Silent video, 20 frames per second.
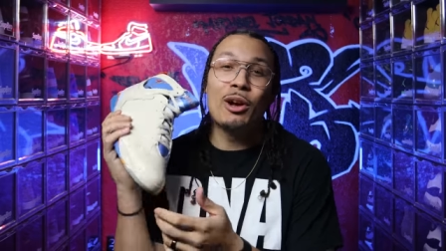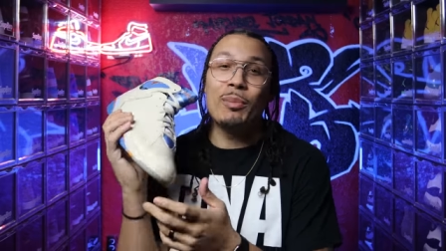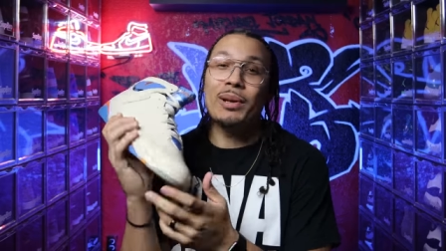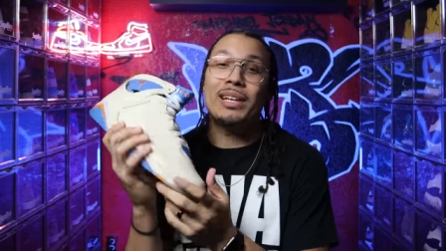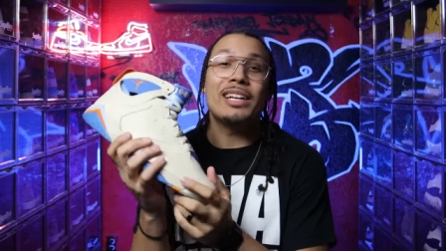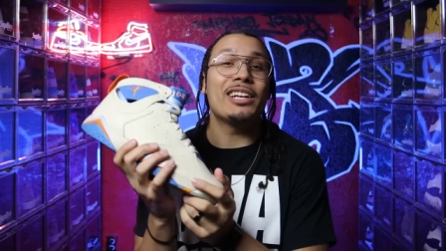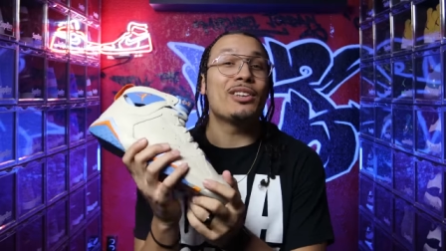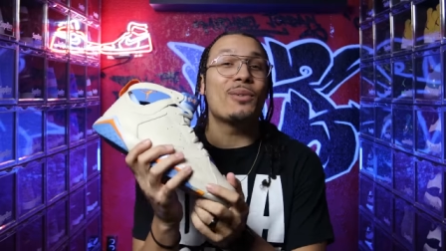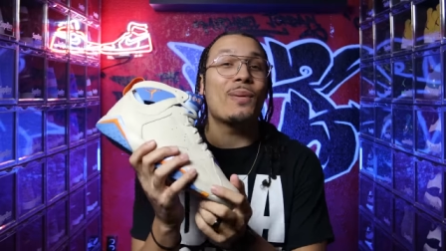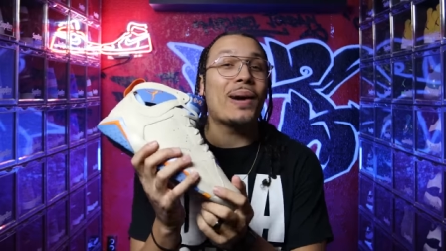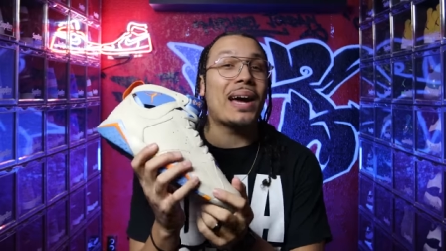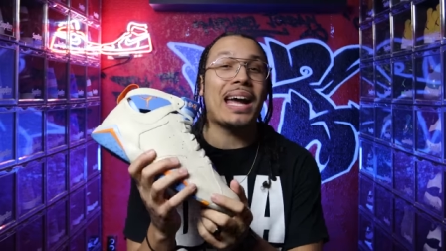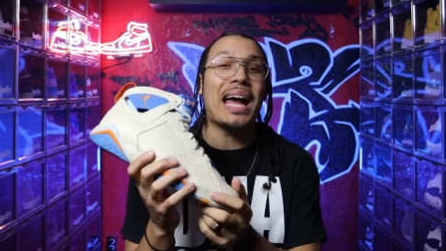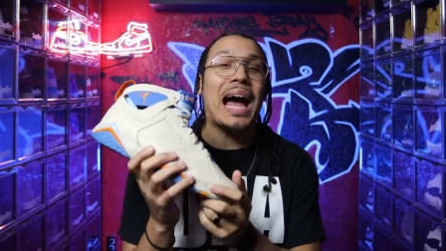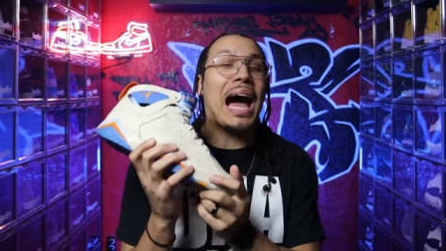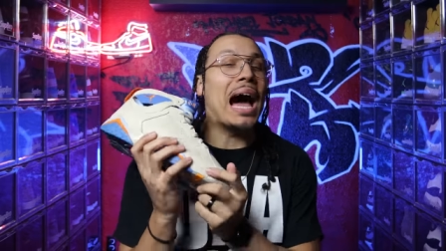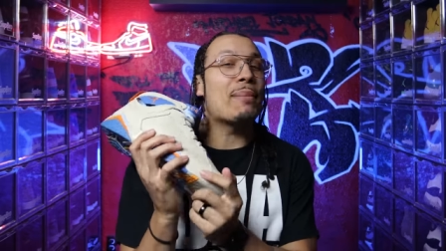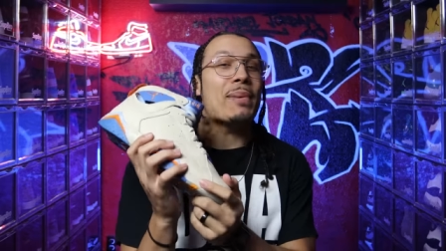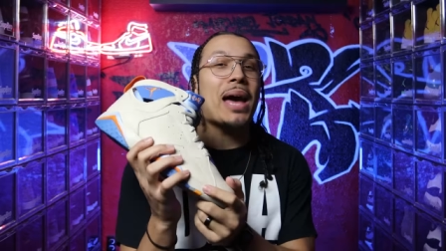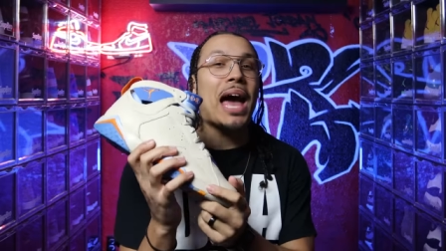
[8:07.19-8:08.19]
But either way,
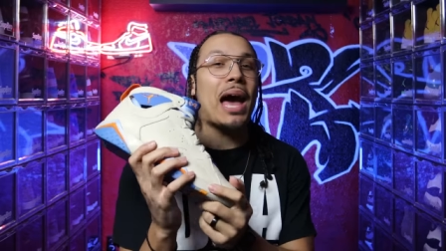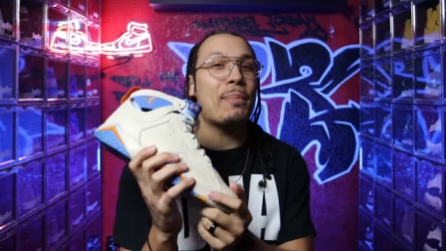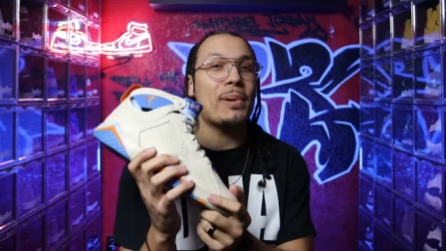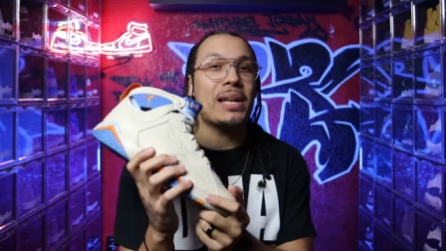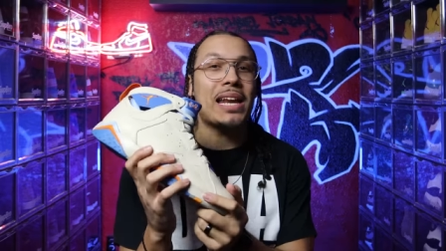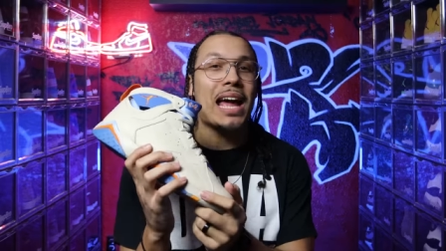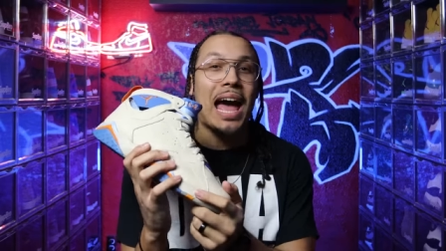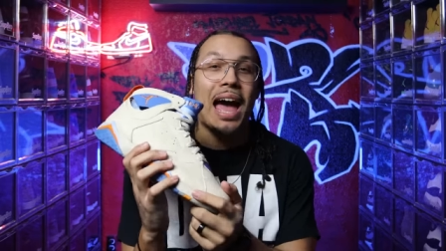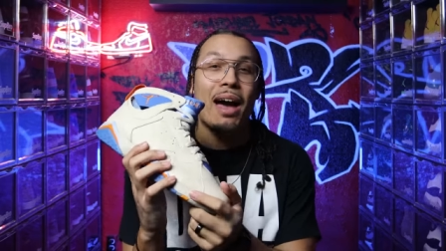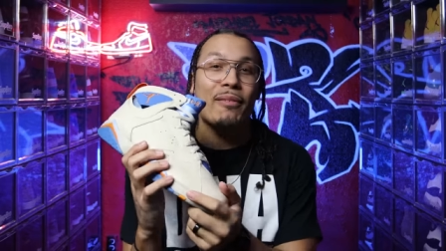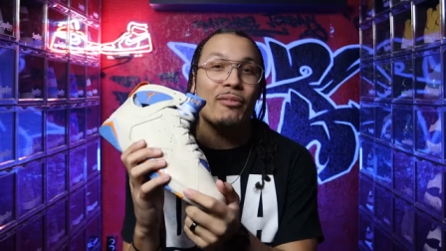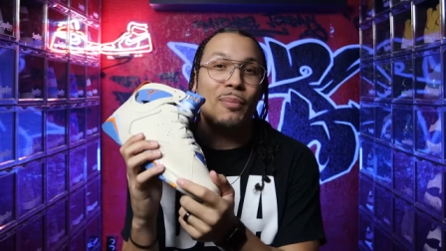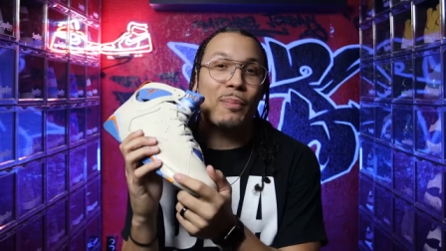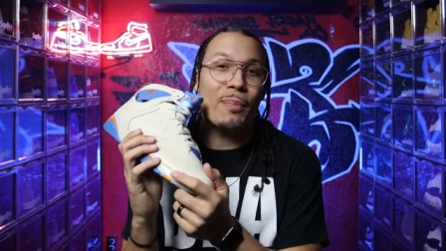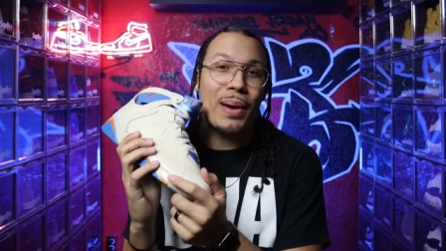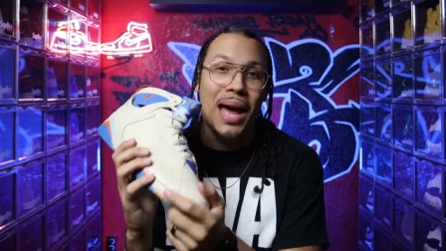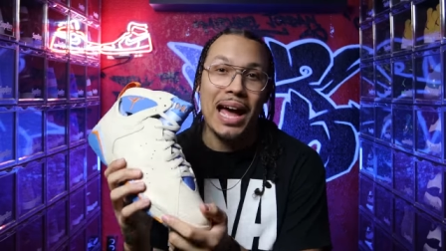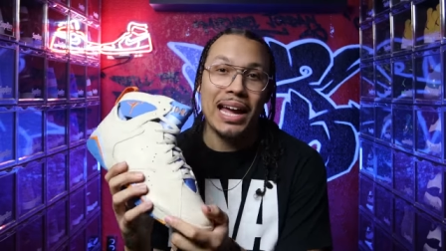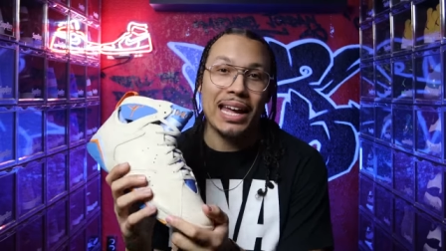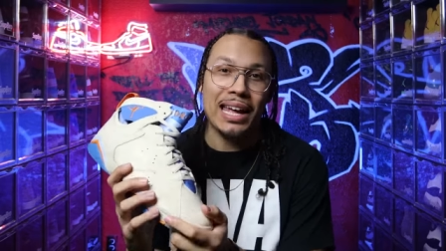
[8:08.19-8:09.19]
I'm happy to have them
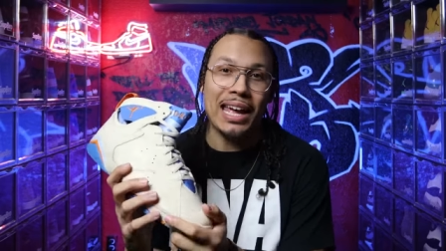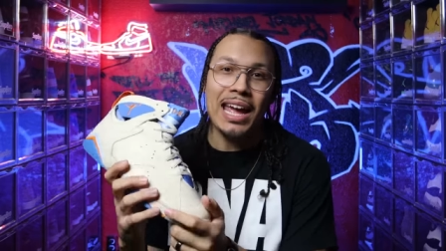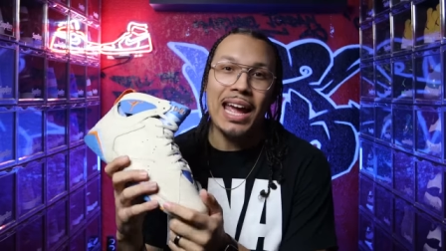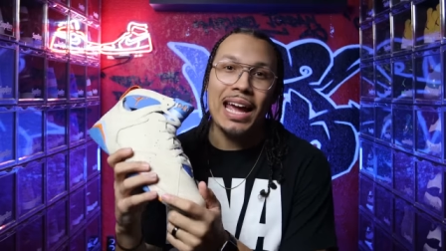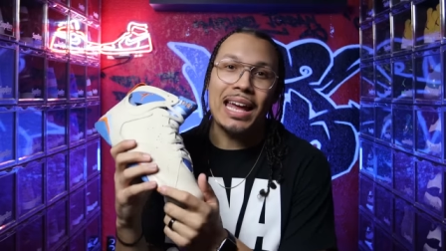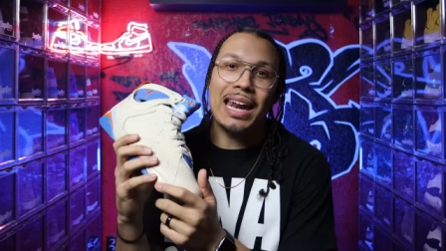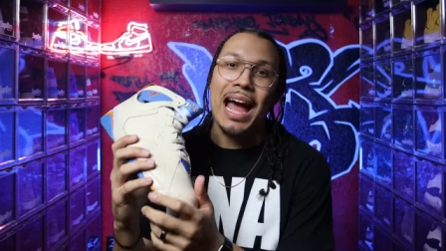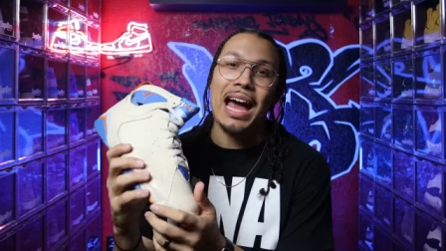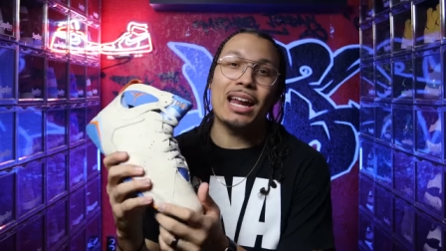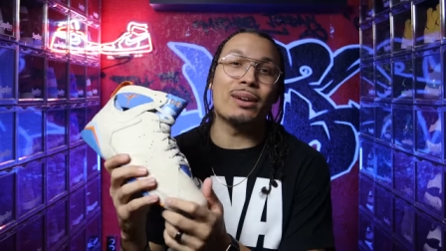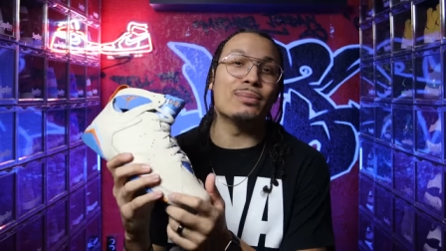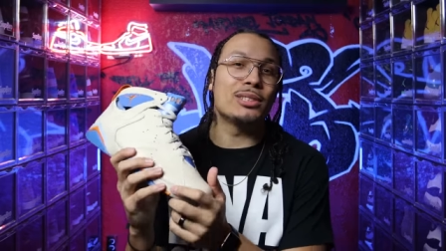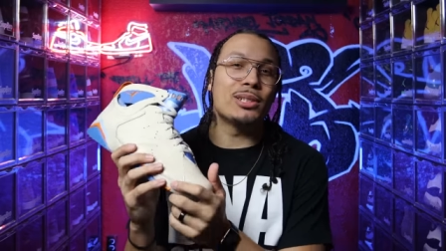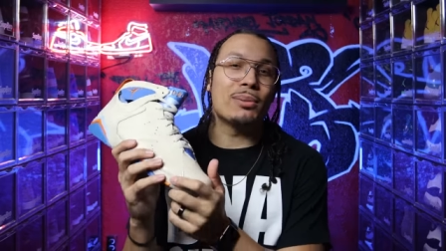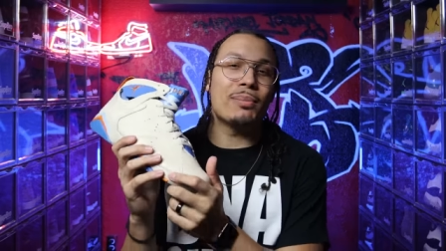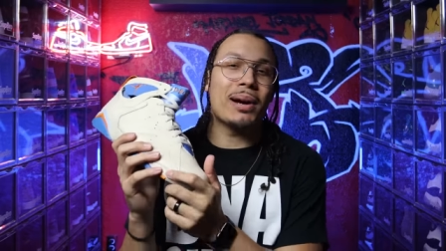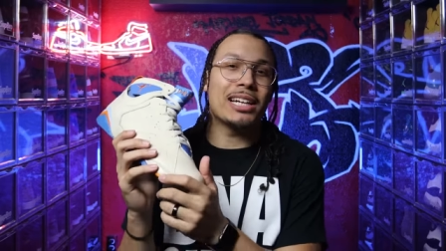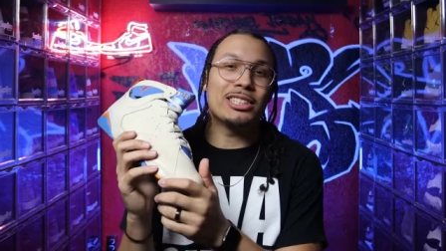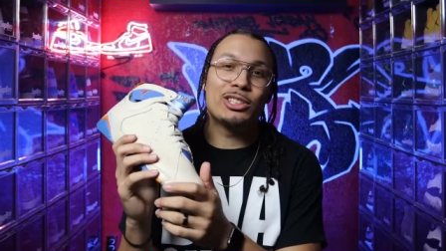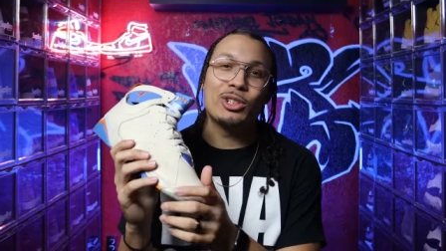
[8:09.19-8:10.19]
back and add them
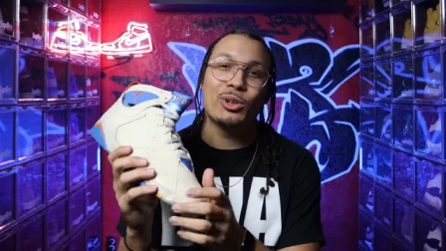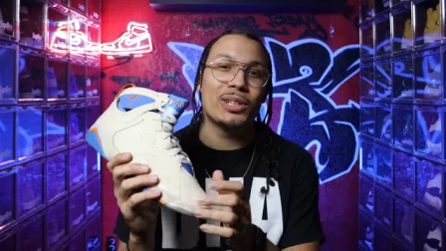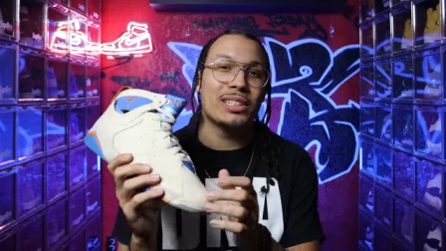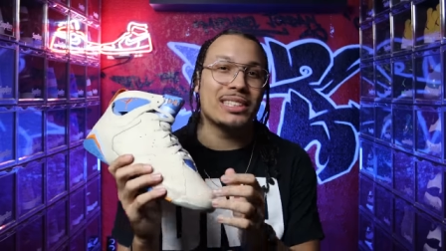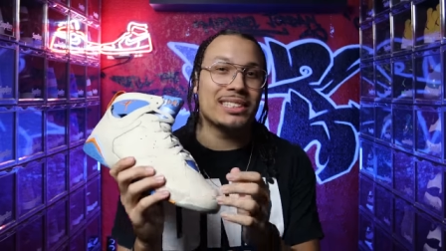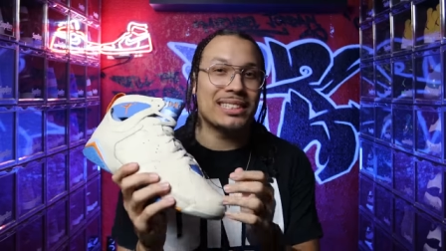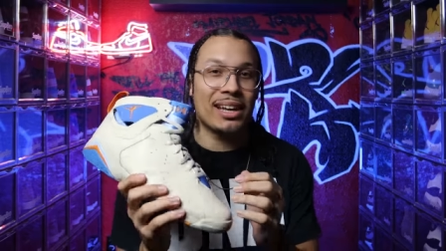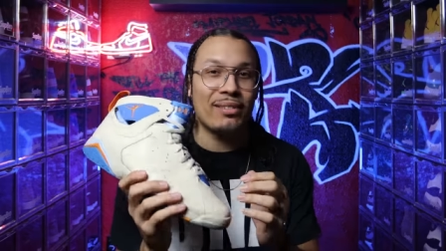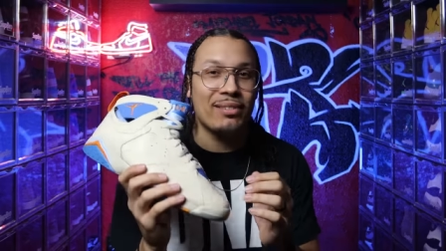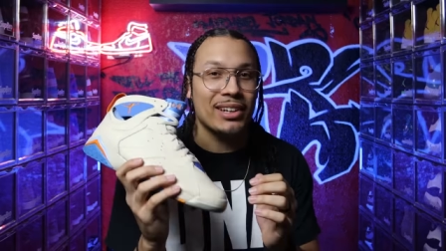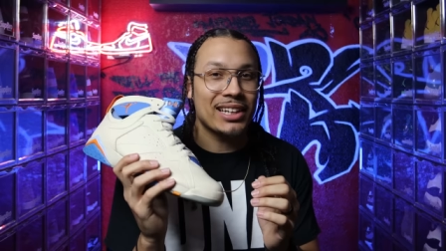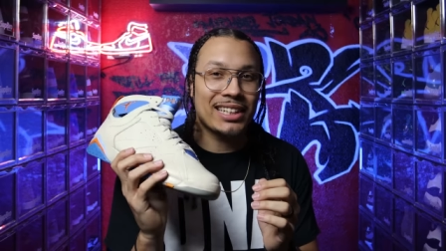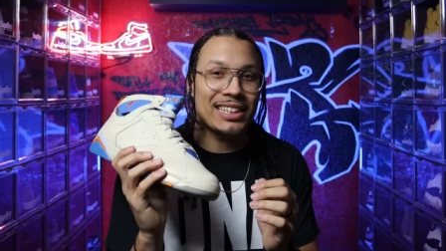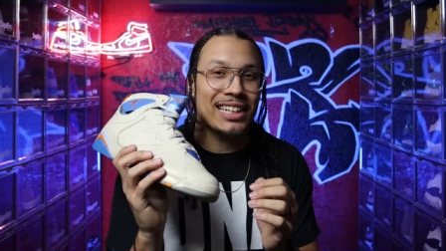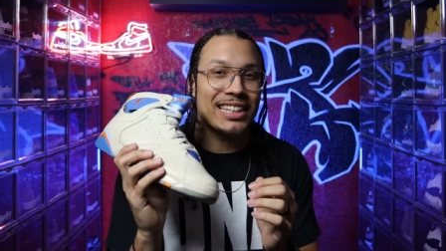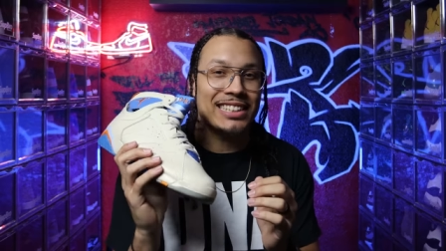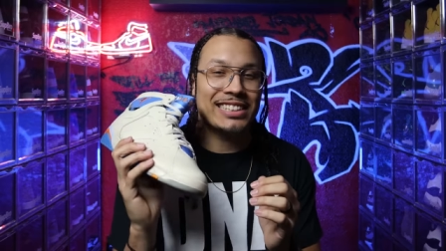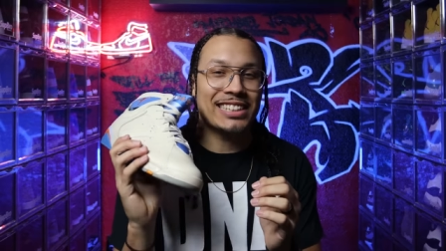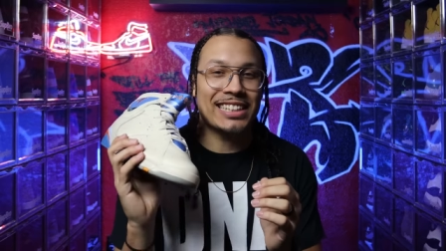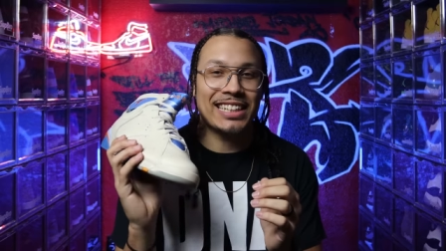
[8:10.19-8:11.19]
to my Jordan 7
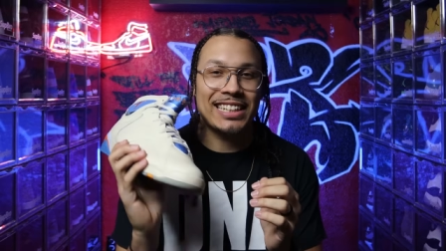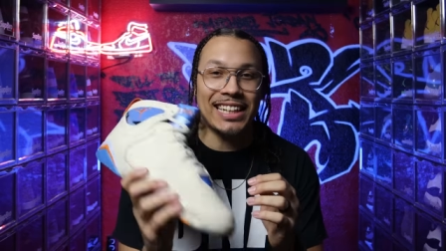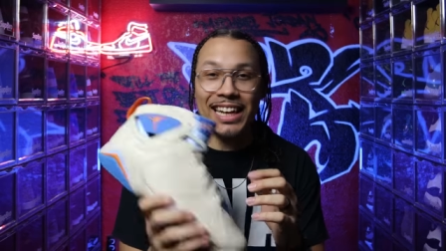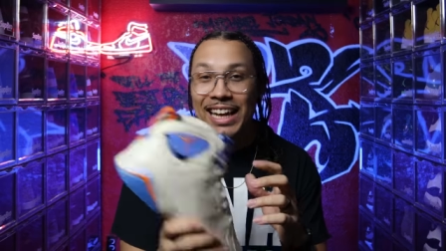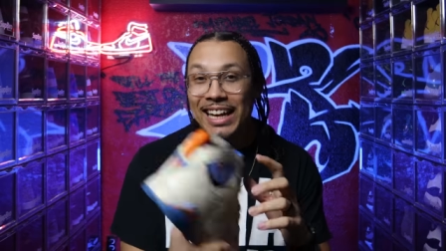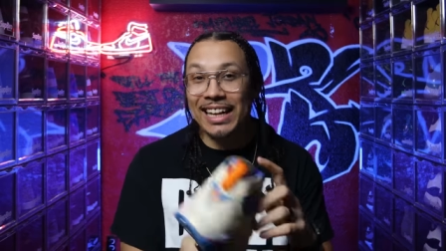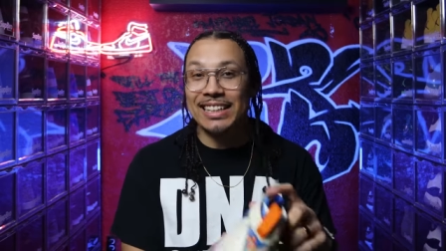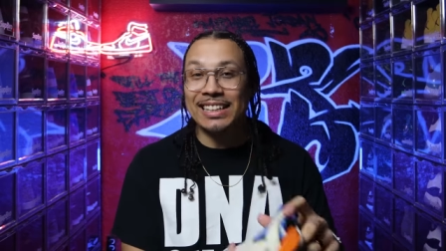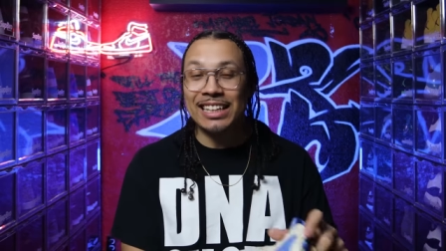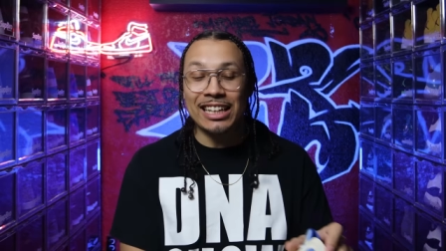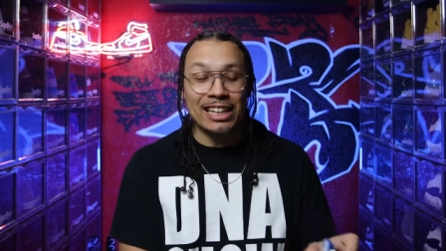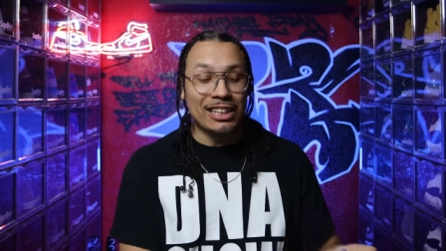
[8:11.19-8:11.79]
collection again.